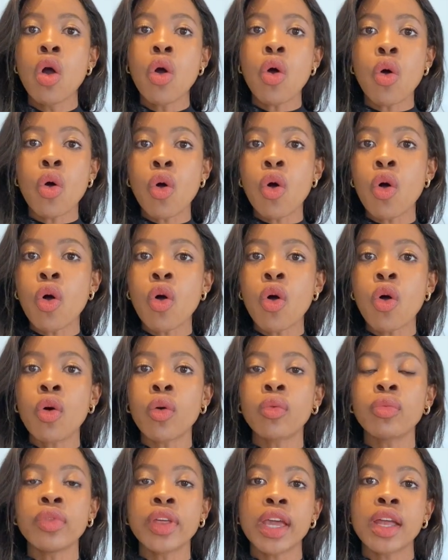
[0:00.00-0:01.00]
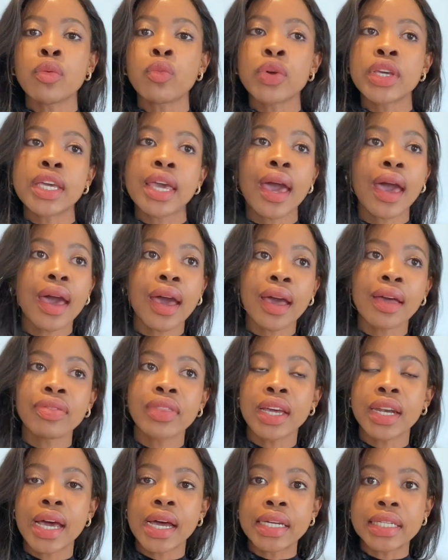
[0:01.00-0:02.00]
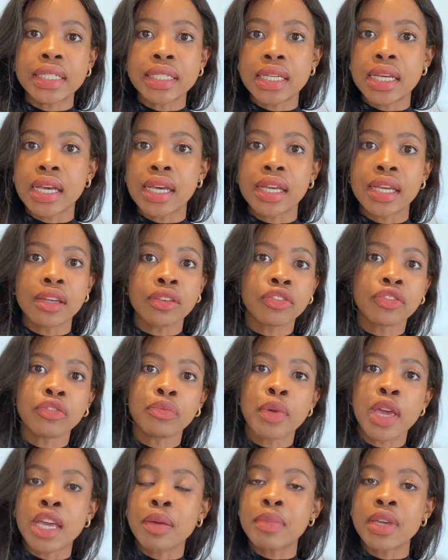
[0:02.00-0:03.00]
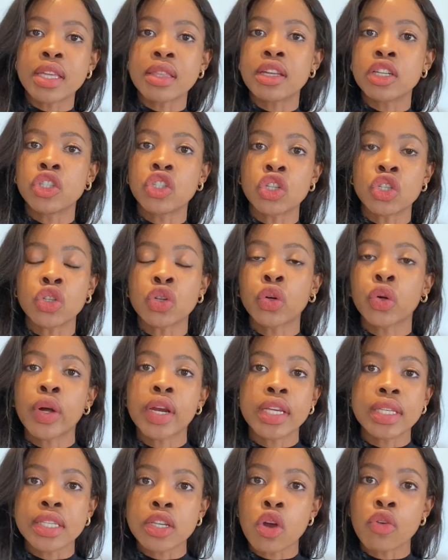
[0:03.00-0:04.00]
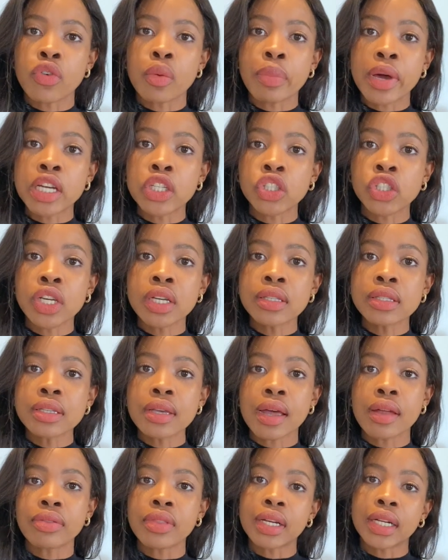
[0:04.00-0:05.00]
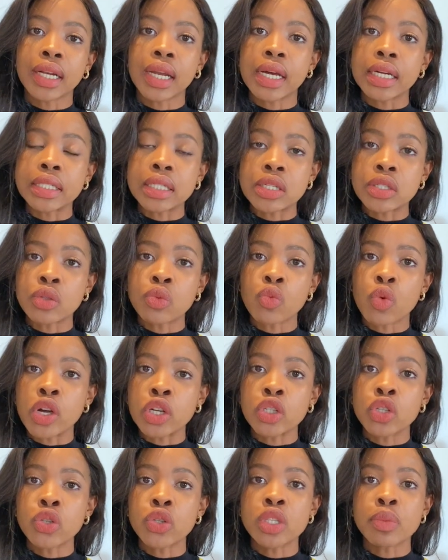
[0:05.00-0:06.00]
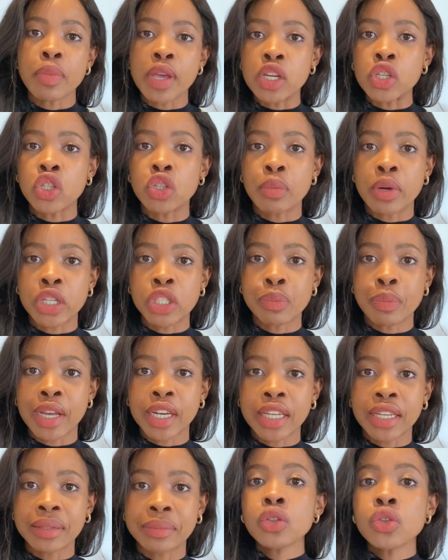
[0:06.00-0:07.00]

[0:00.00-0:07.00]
or then we can that idea if maybe that's just crazy over budget and the client doesn't want to spend too much money.